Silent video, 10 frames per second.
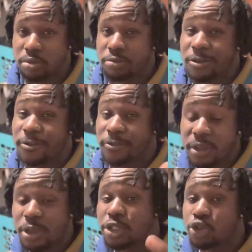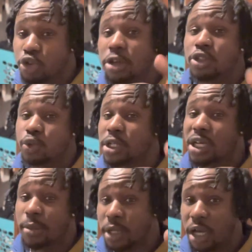the females in New York is really
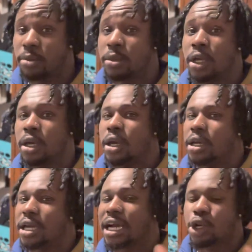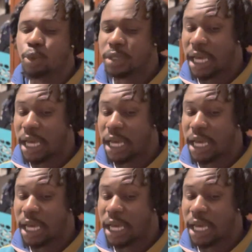coming up. And y'all got to open your